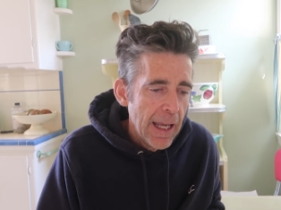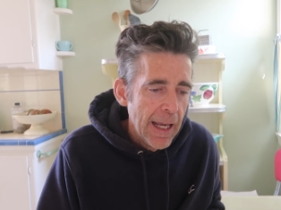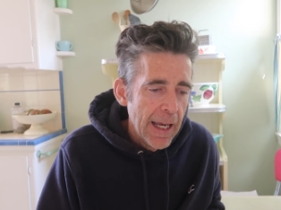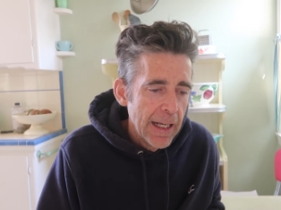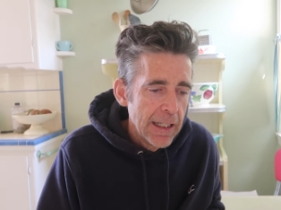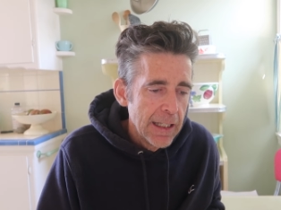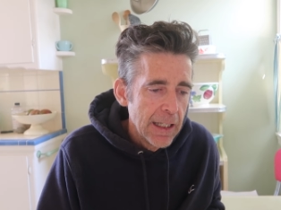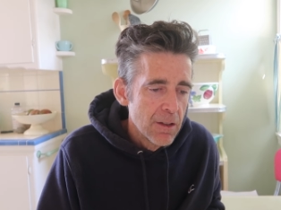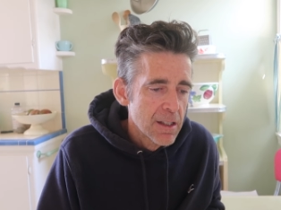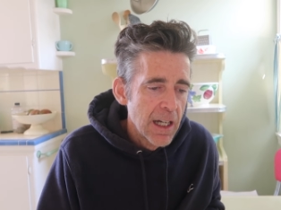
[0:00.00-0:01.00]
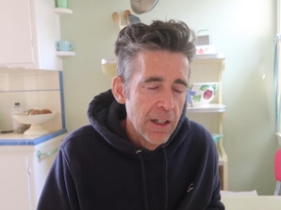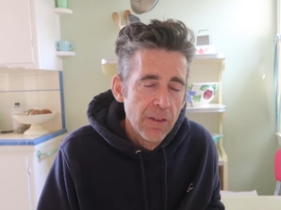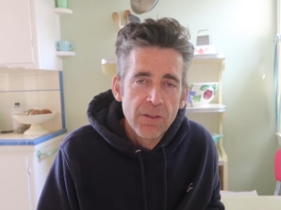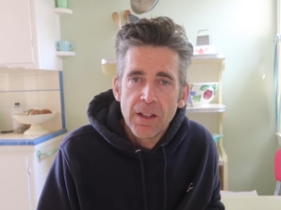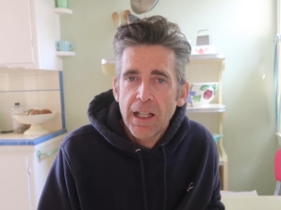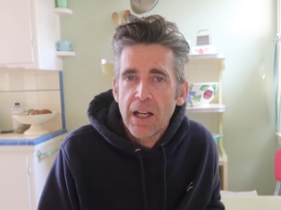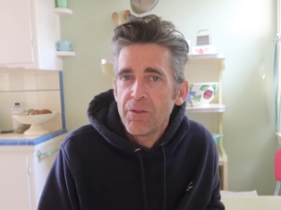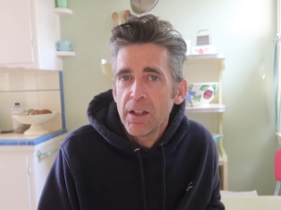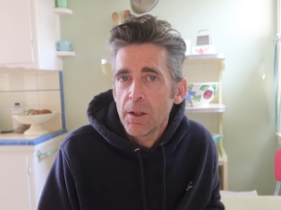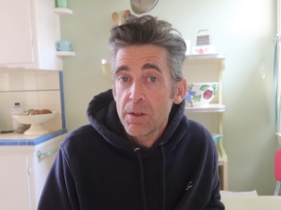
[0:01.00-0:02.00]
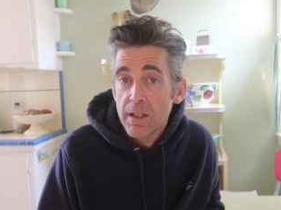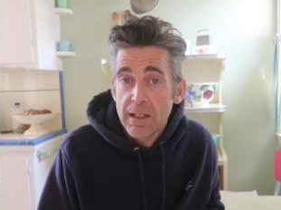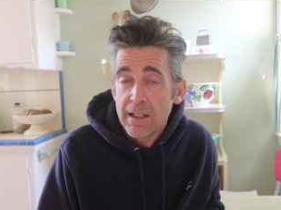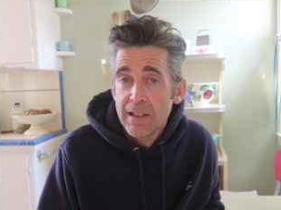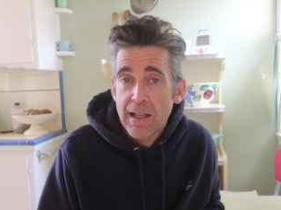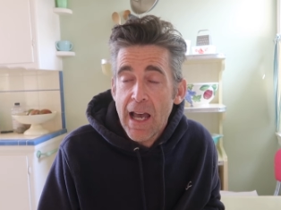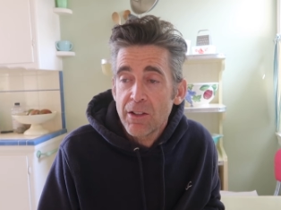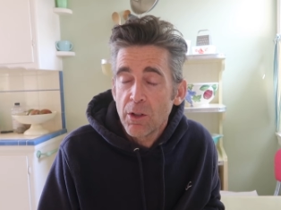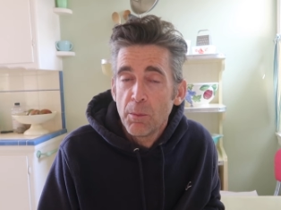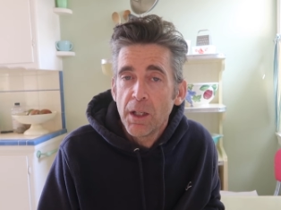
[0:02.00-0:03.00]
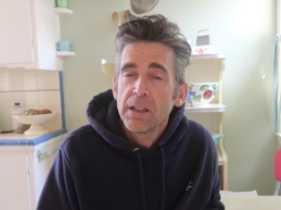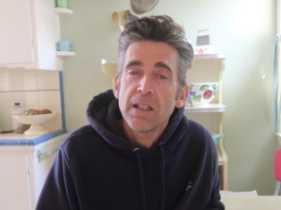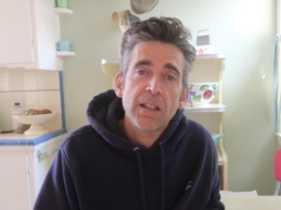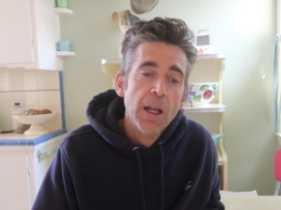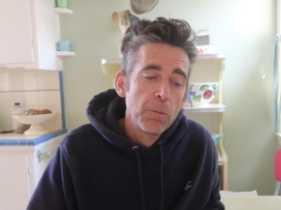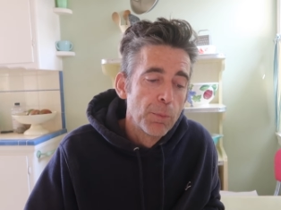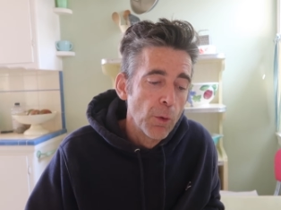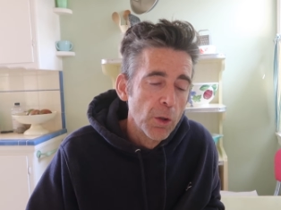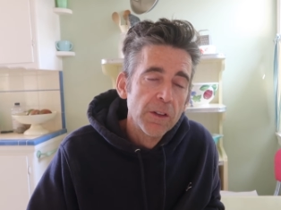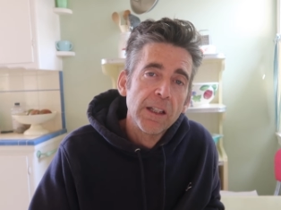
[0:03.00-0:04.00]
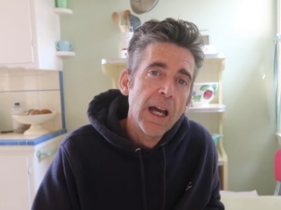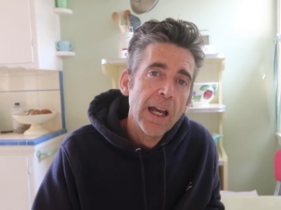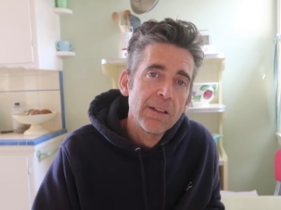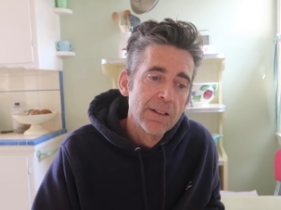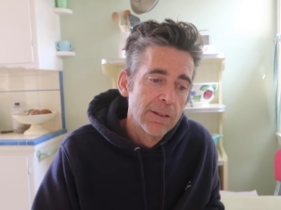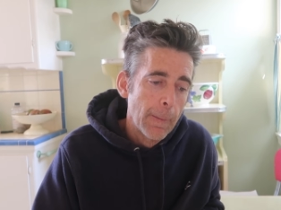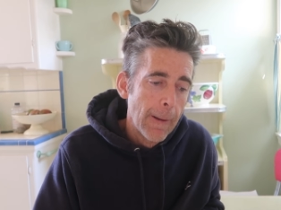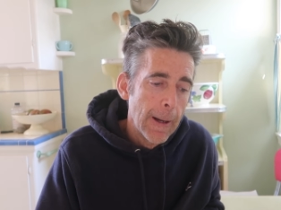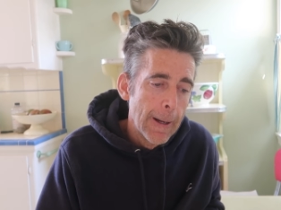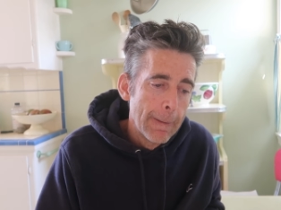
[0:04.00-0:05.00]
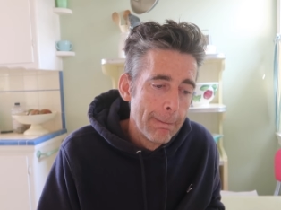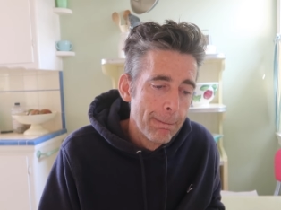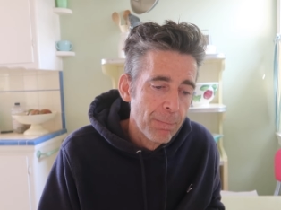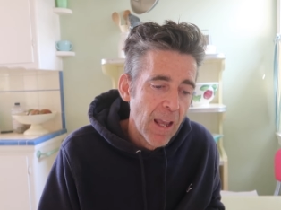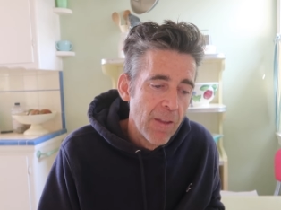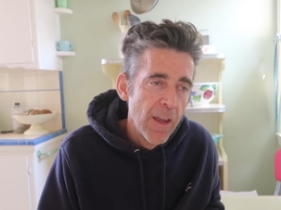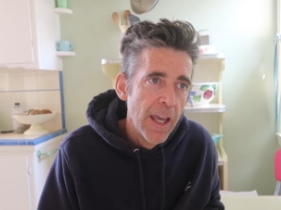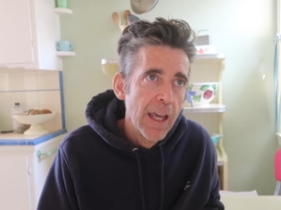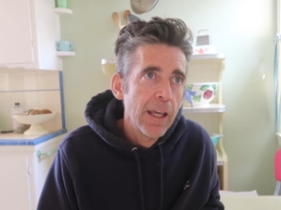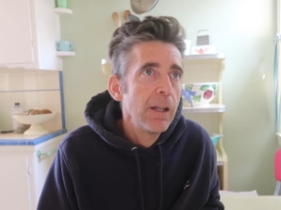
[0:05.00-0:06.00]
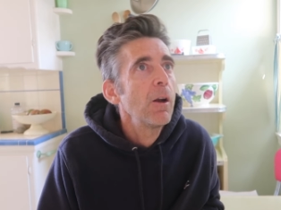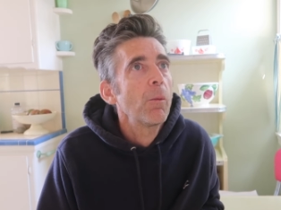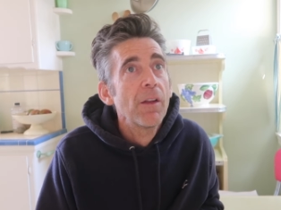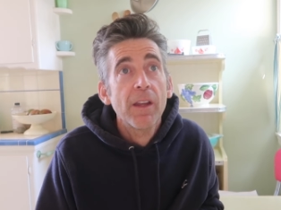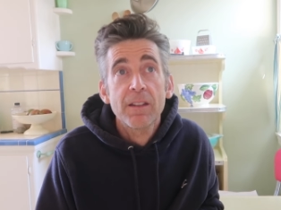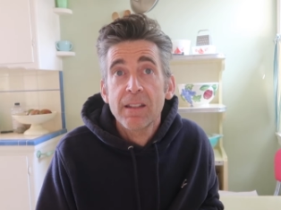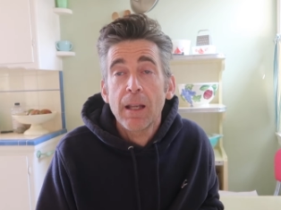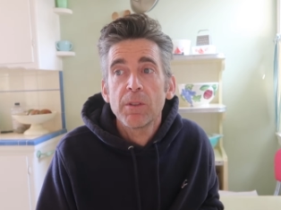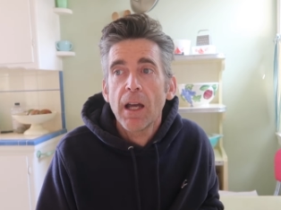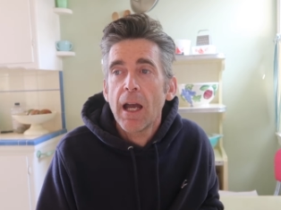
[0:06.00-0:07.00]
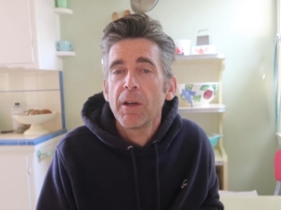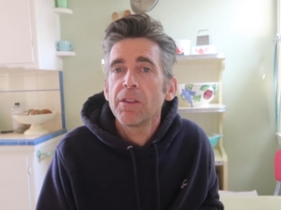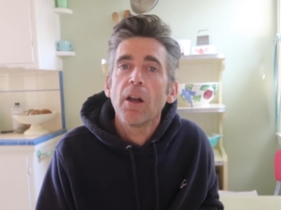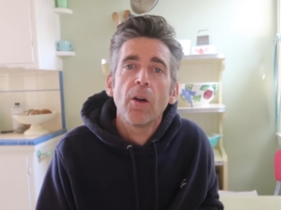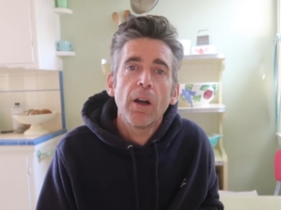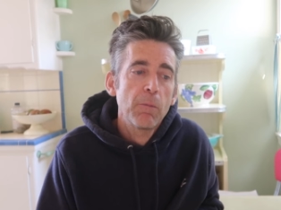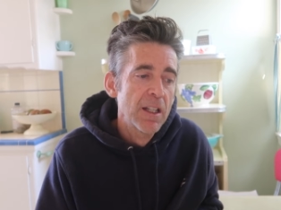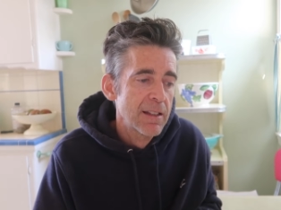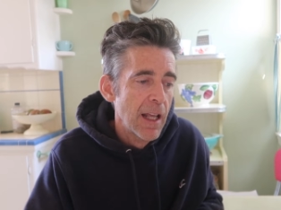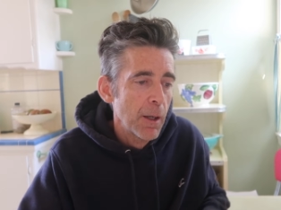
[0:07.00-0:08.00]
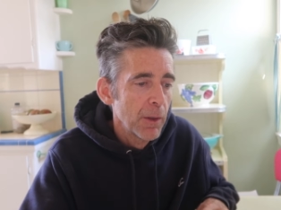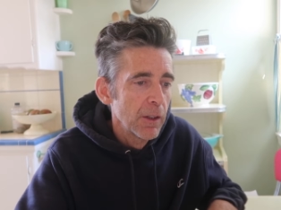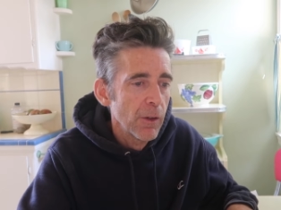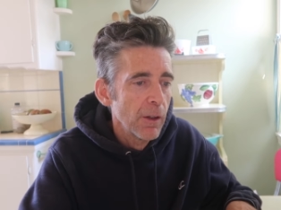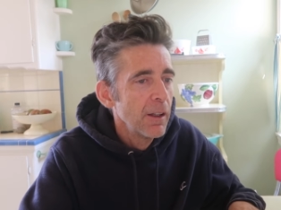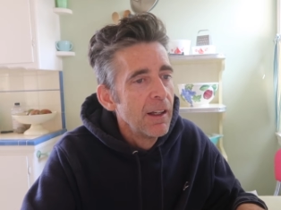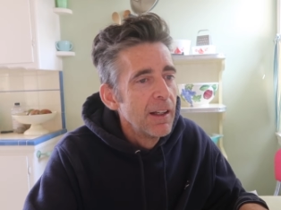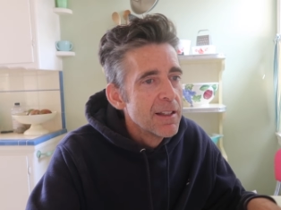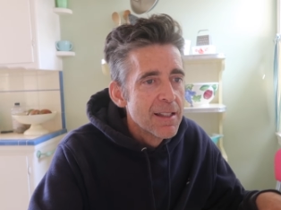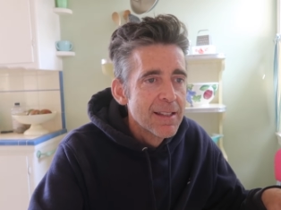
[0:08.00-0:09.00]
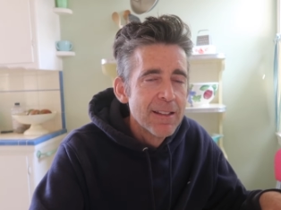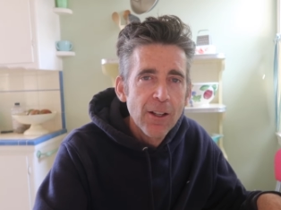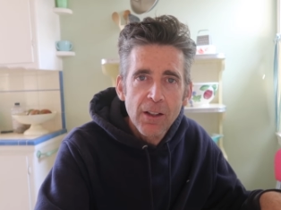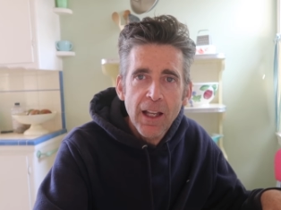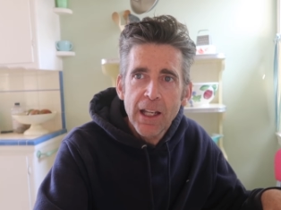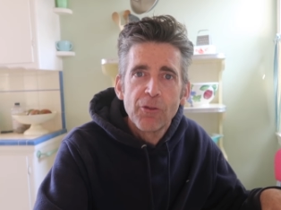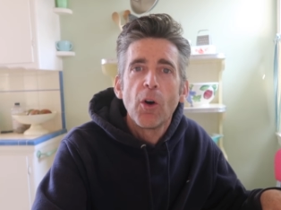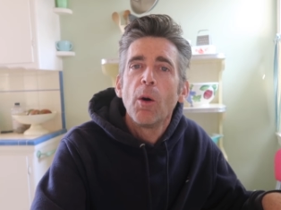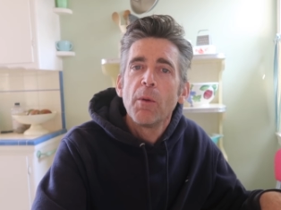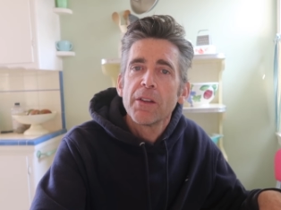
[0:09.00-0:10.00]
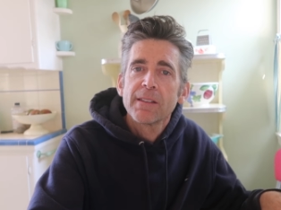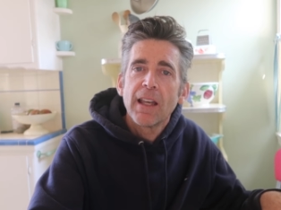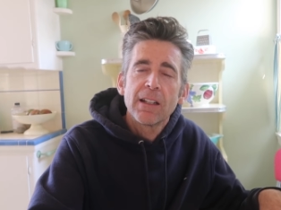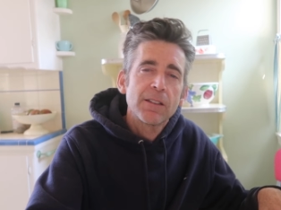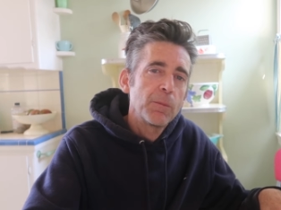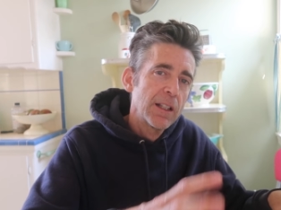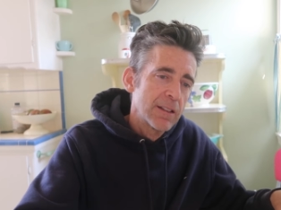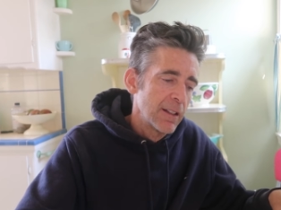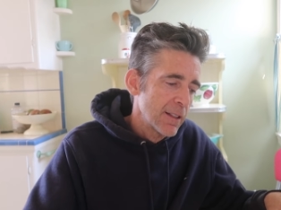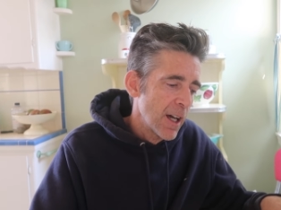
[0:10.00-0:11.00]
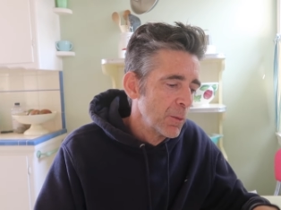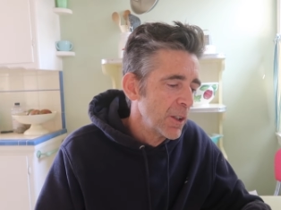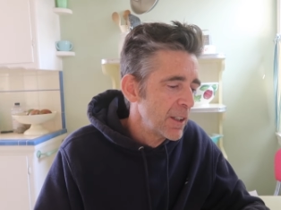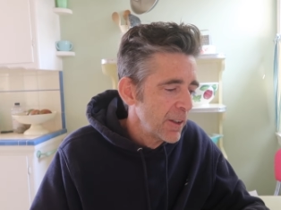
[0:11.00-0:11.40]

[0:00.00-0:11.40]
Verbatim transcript: and it was kind of like I felt like it was a disaster, but at least I broke the ice. Um, and then around that same time, I thought, all right, I'm gonna set up a little still life, almost like something Cezanne would